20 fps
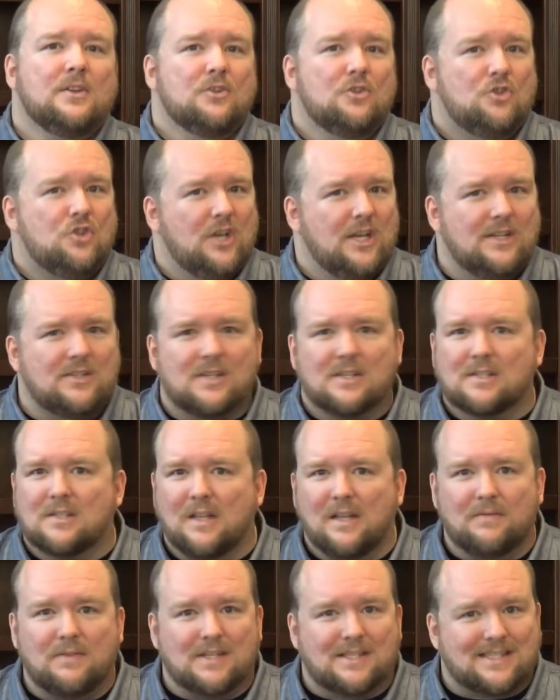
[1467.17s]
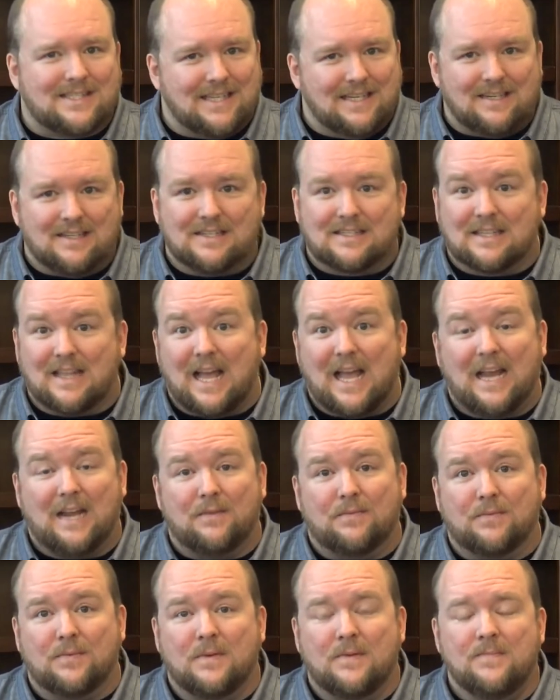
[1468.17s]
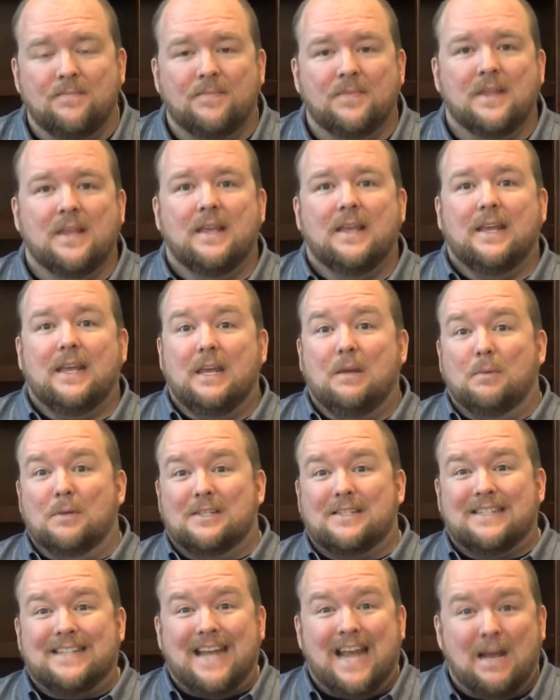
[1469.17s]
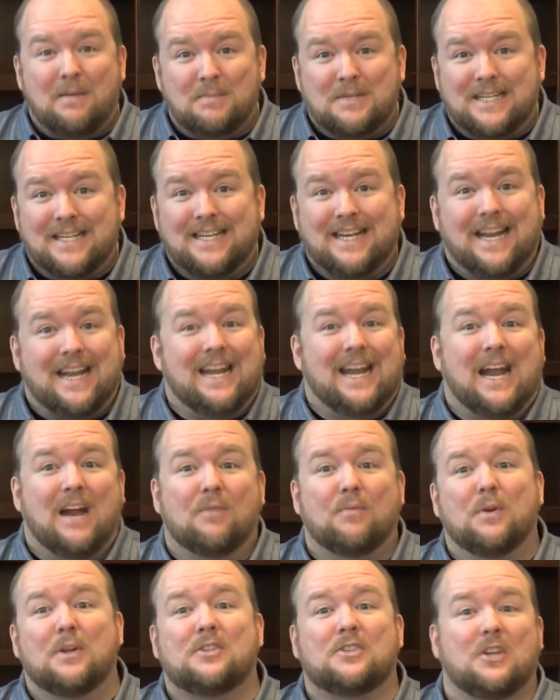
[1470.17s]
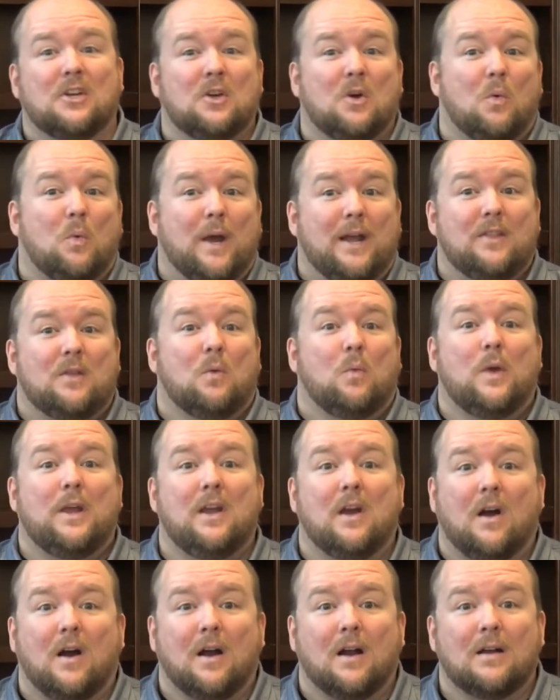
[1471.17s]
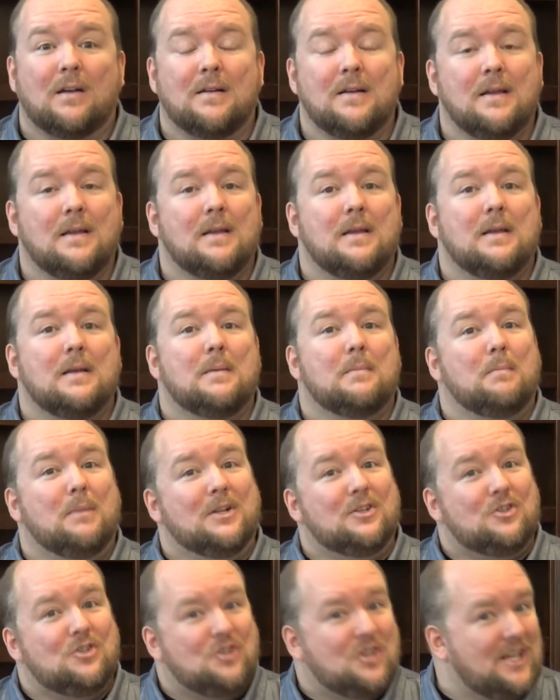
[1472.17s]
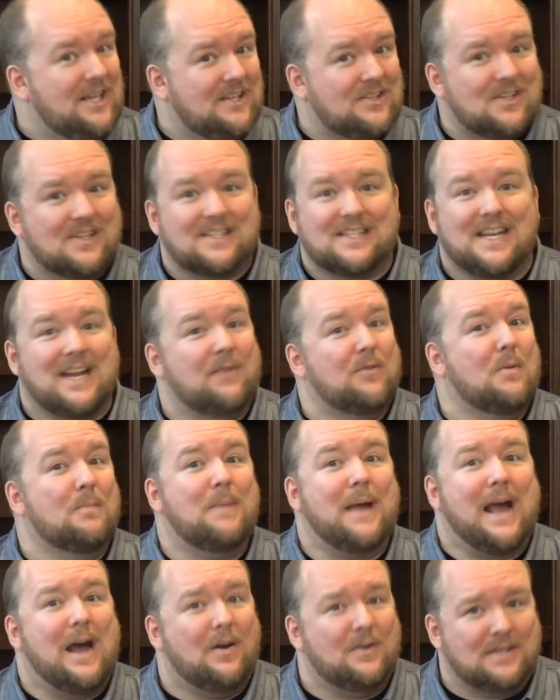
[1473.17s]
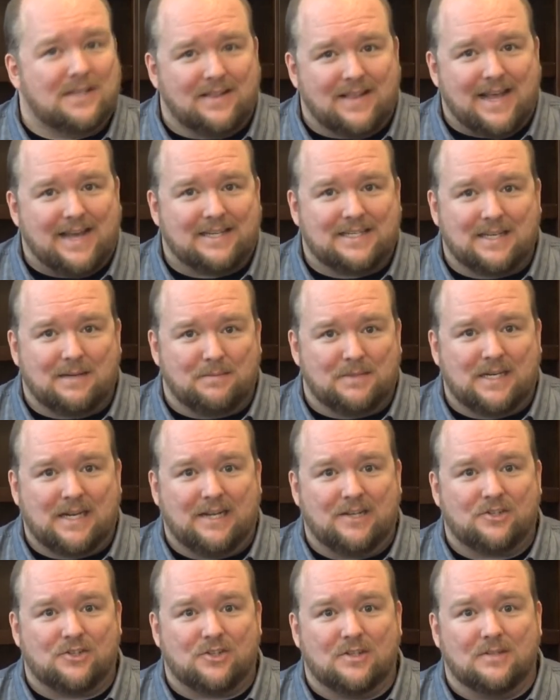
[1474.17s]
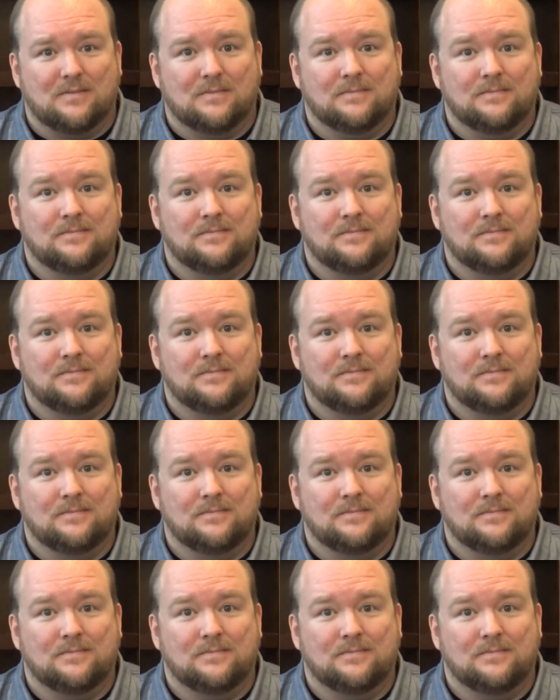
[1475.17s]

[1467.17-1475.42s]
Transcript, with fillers: Jesus lived a sinless life. He was tempted in every single way that we are, but Jesus never bowed to that temptation.